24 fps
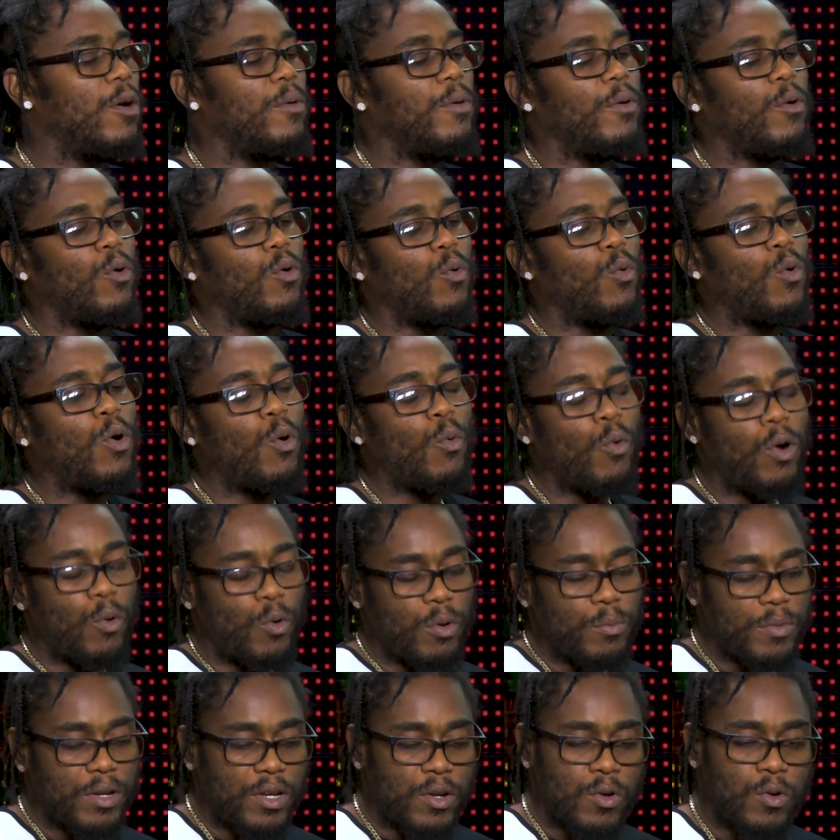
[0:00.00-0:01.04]
so,
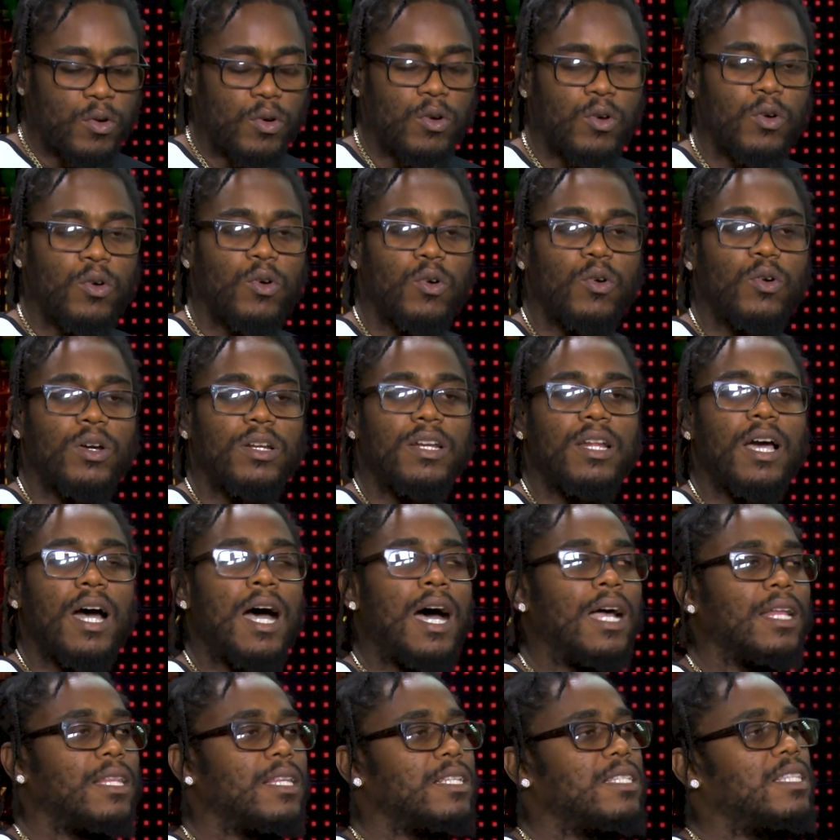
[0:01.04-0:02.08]
what me do,
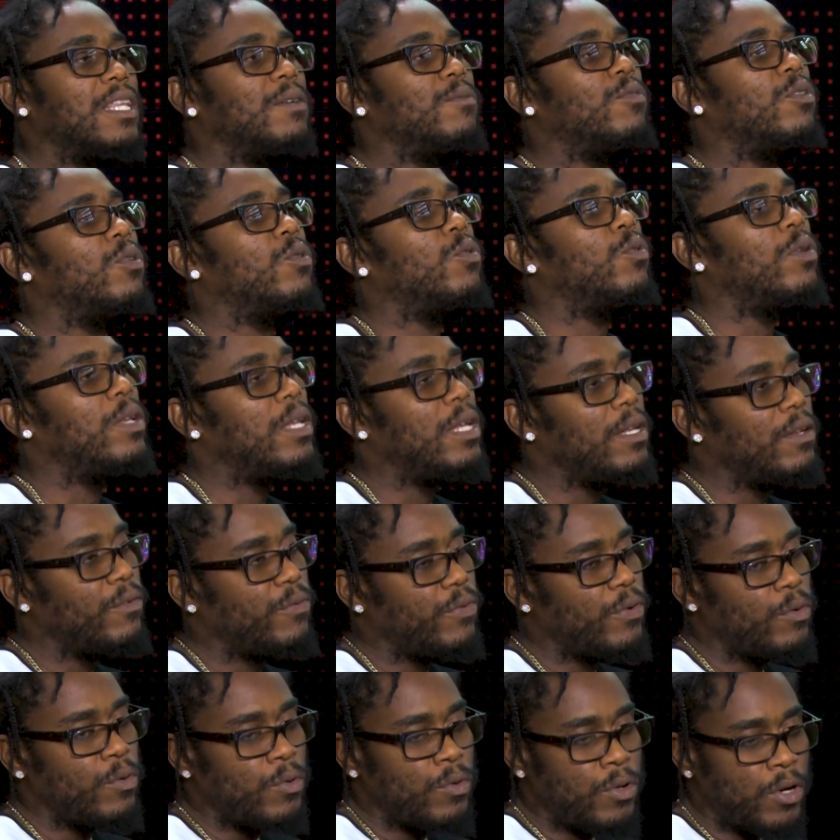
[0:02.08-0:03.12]
The artists them are
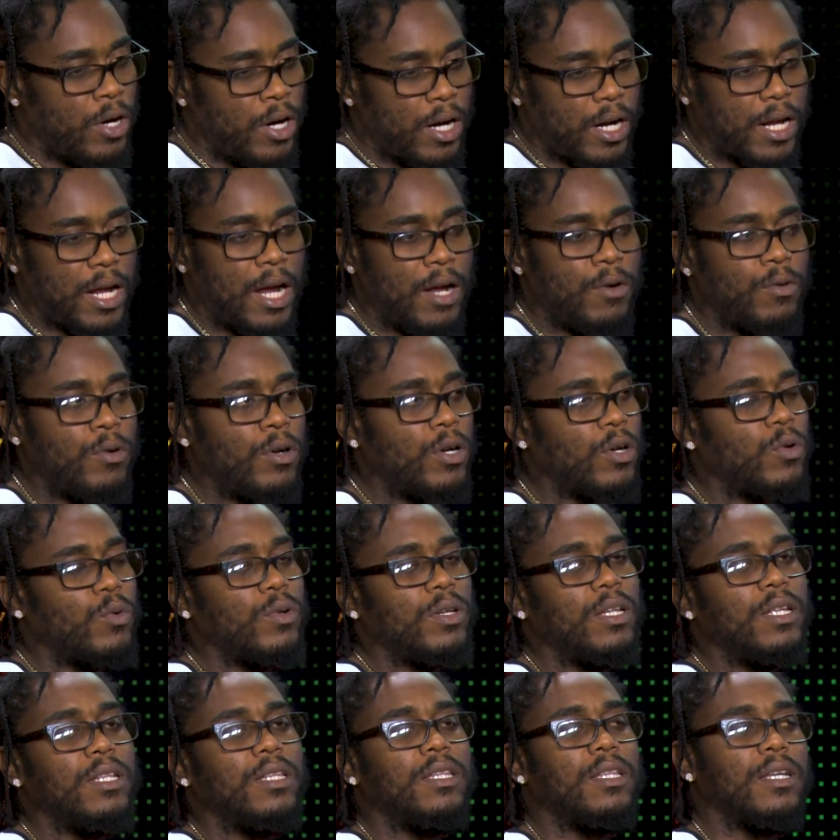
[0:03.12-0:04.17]
willing to
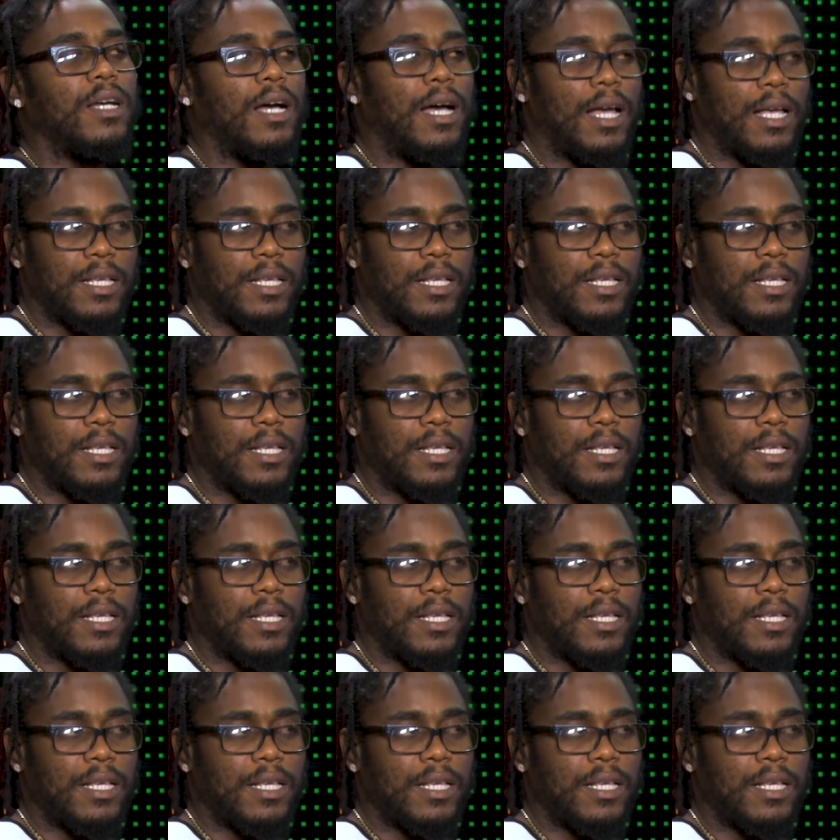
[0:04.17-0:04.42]
work with it,